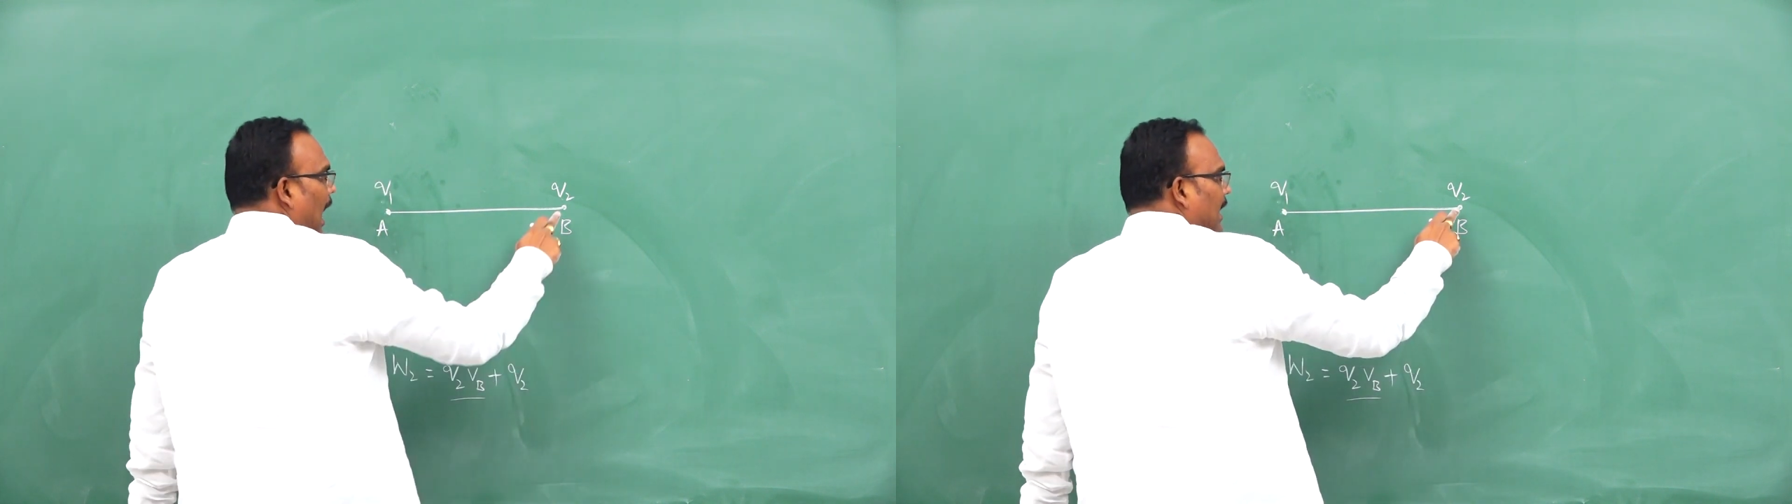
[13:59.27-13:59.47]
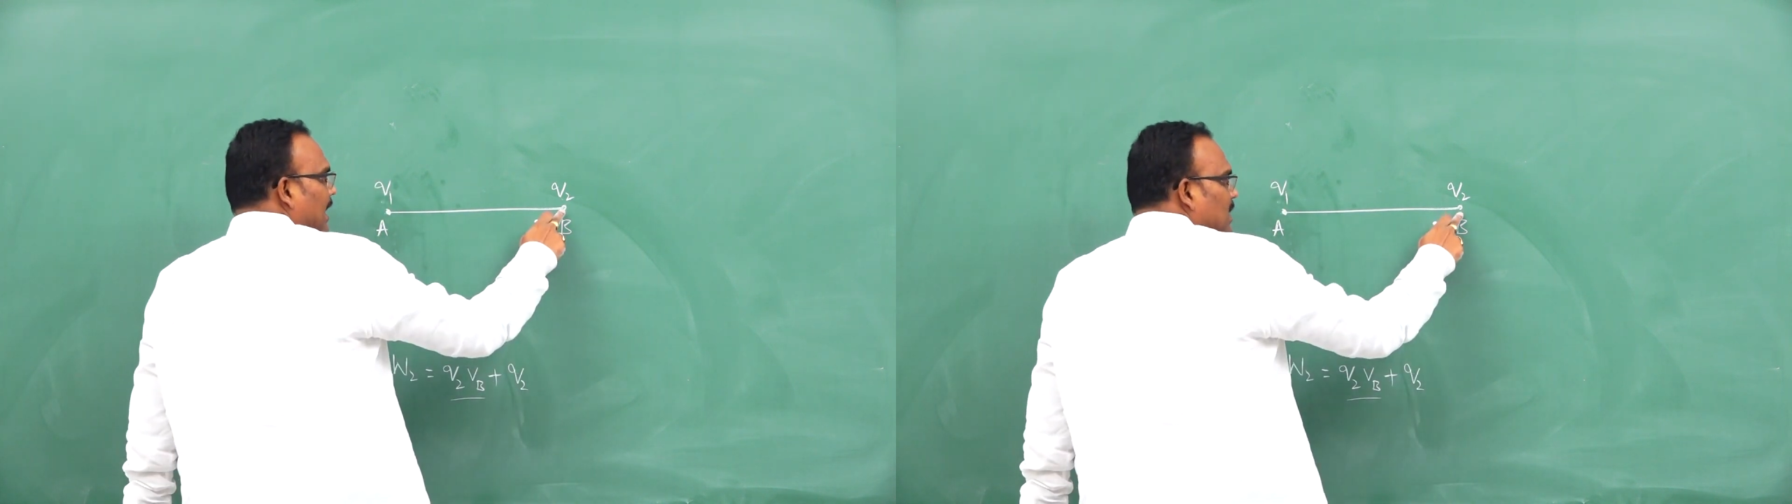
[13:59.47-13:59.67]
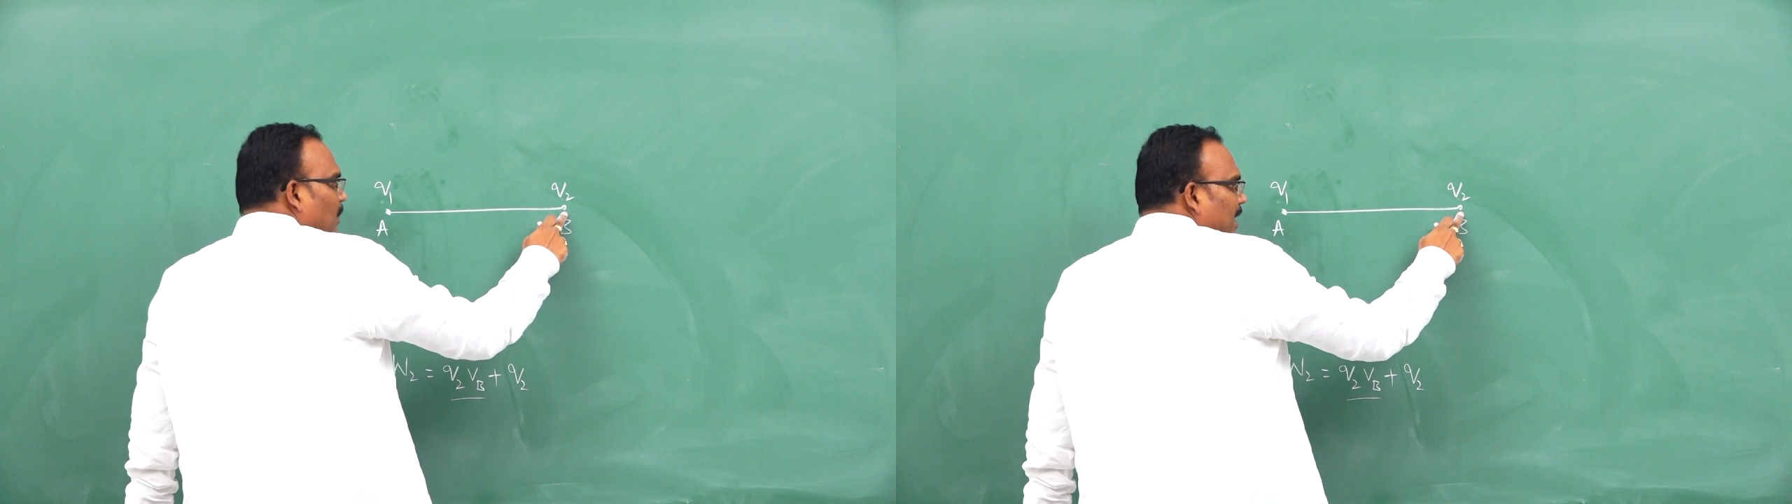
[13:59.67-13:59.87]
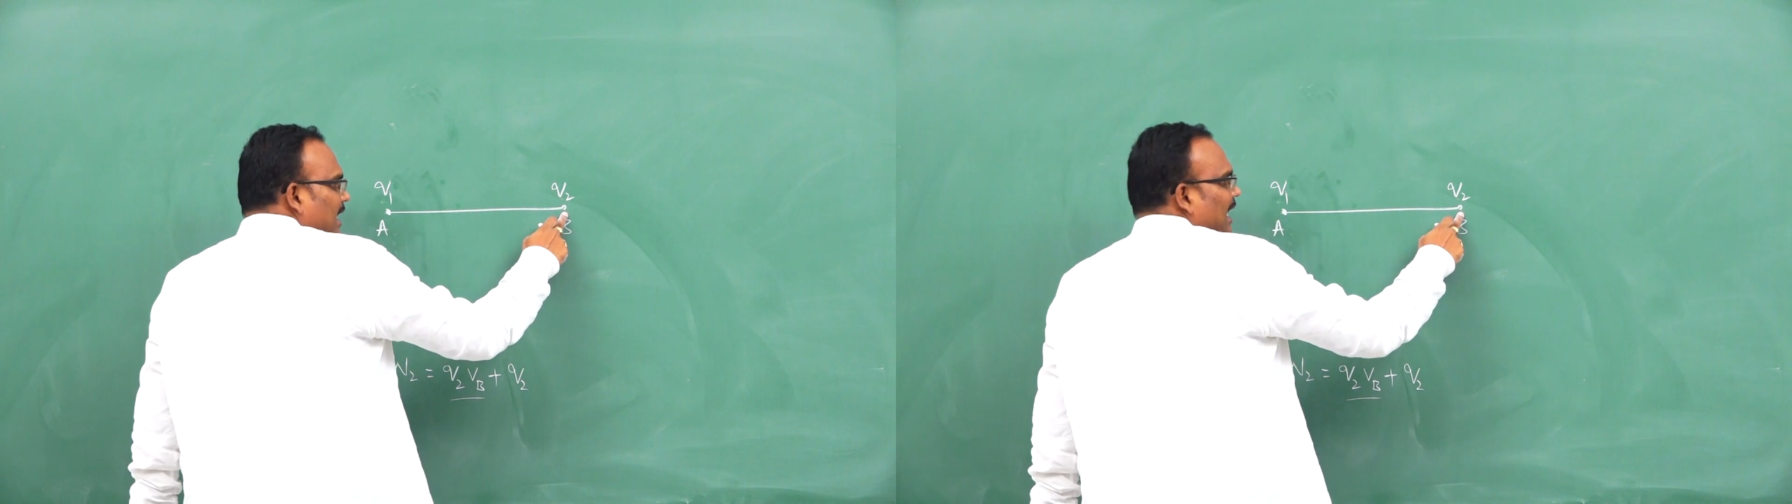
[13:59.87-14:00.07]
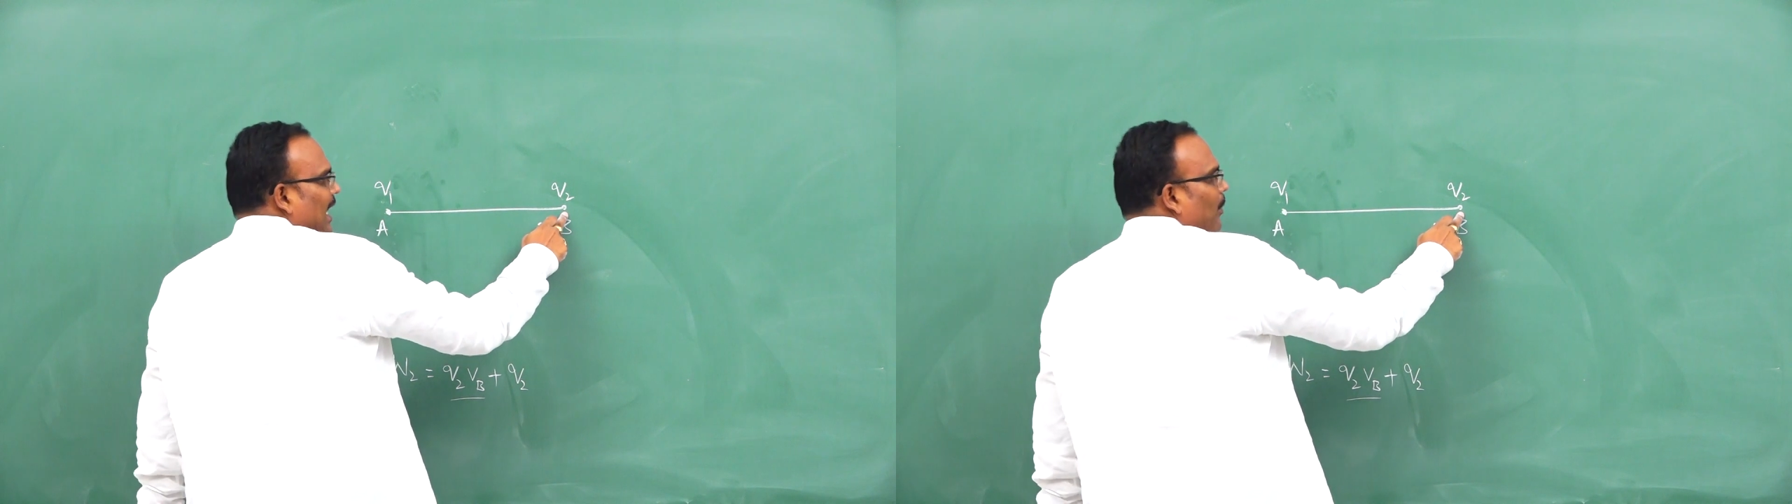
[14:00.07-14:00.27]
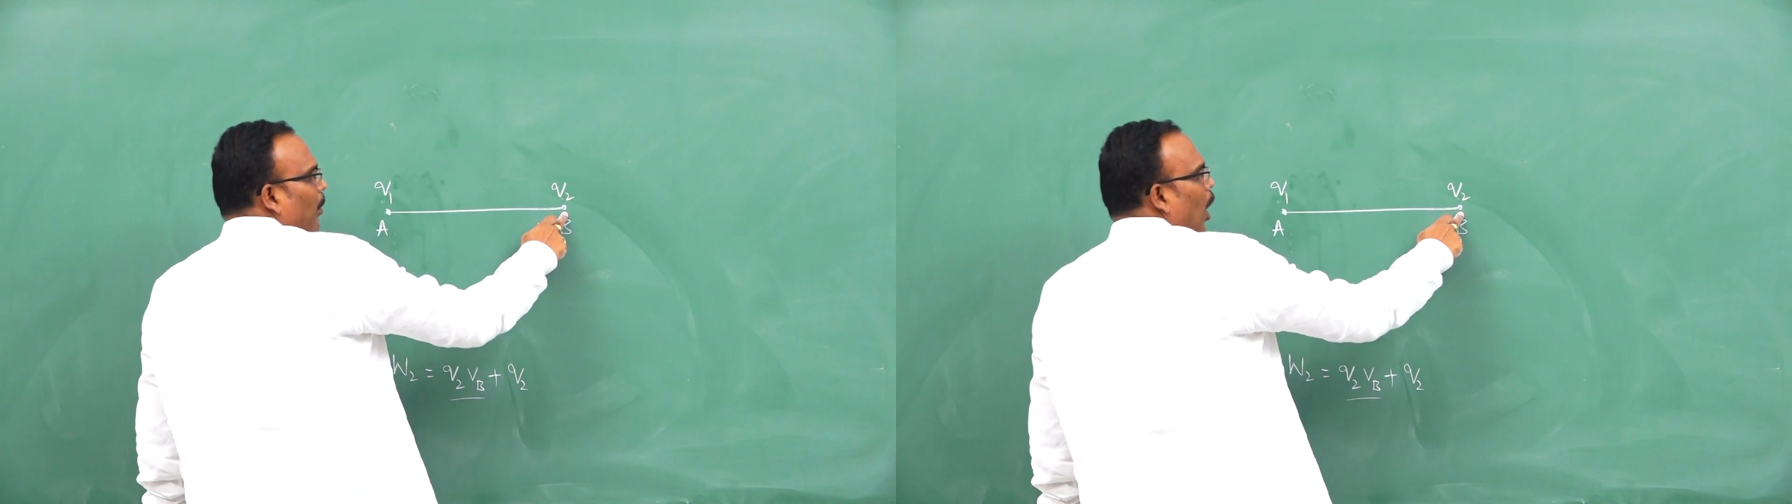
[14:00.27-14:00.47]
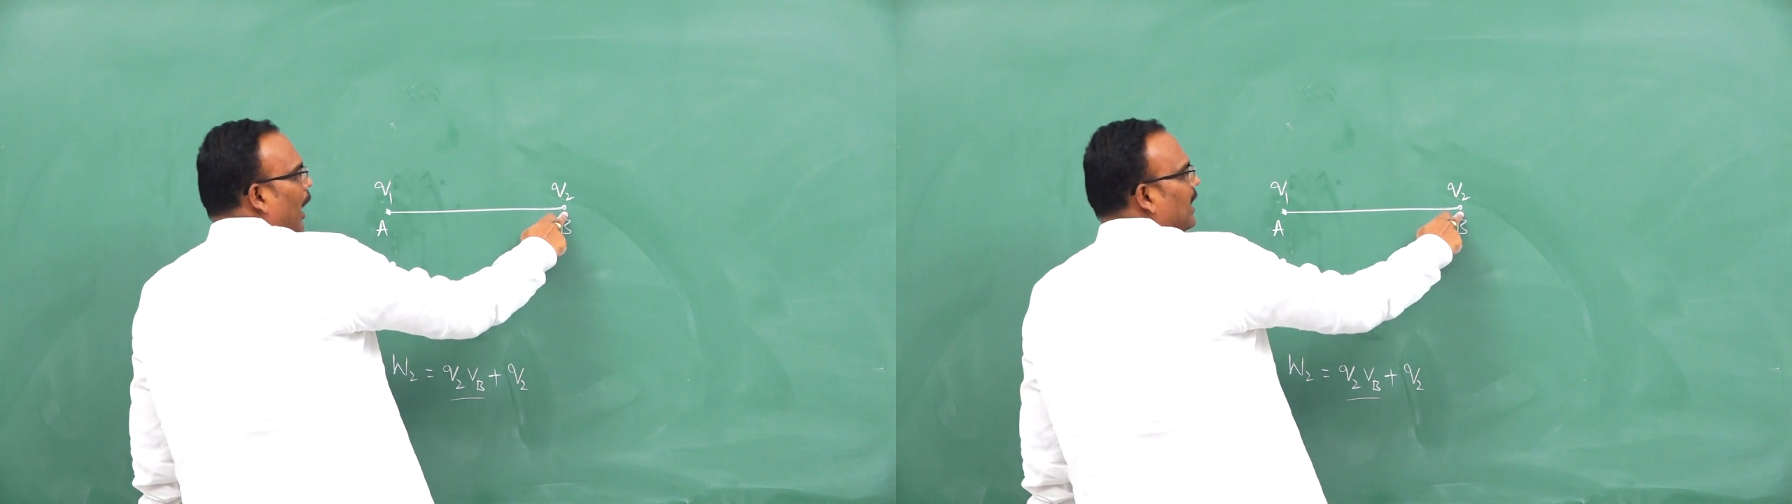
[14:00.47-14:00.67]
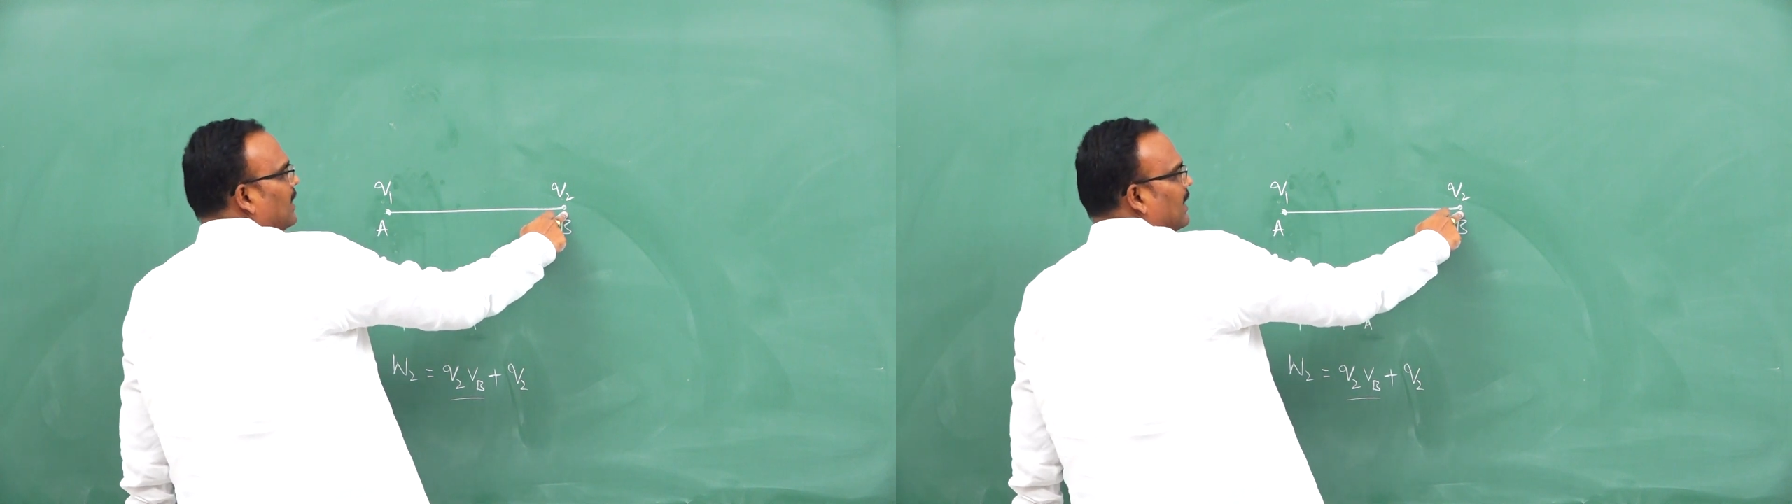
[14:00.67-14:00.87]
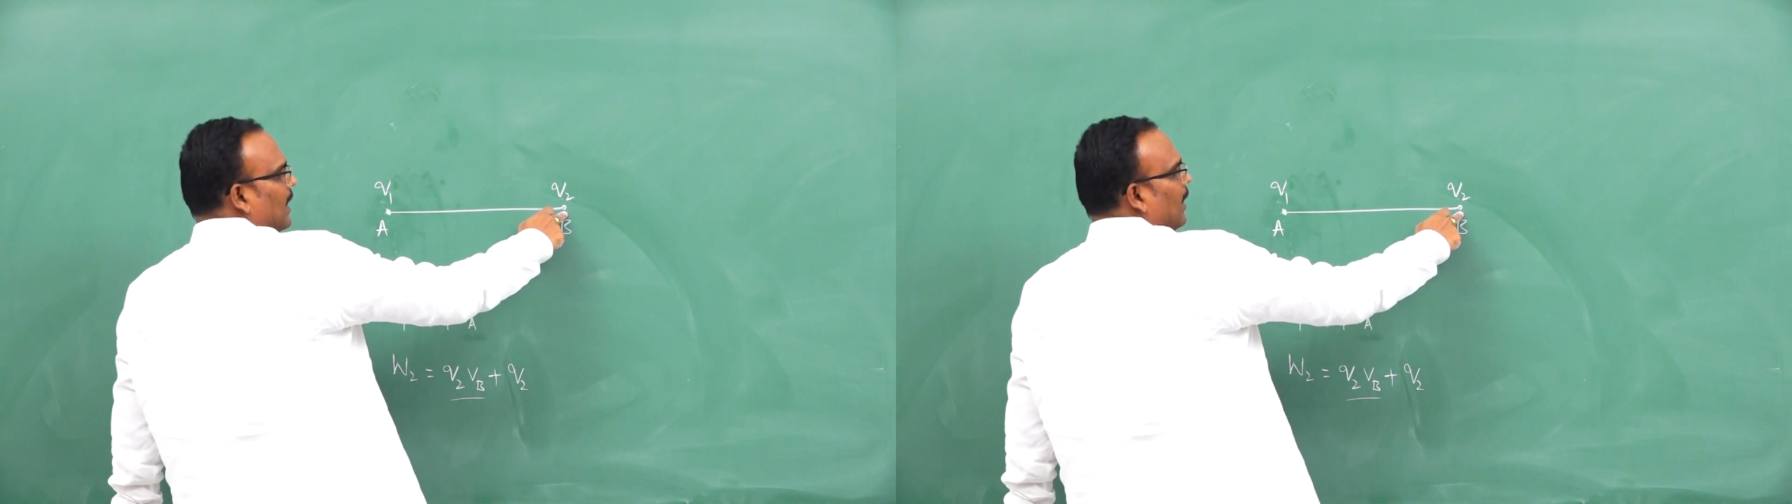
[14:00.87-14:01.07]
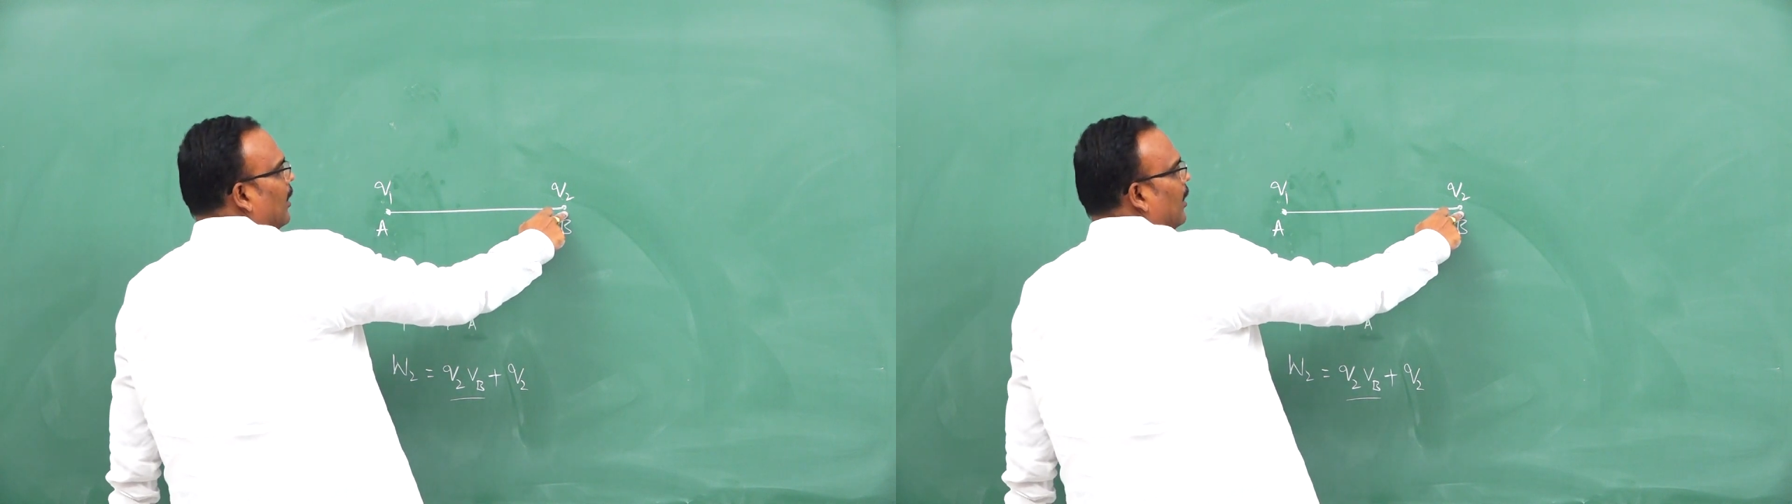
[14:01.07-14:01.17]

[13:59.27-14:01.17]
At this particular point,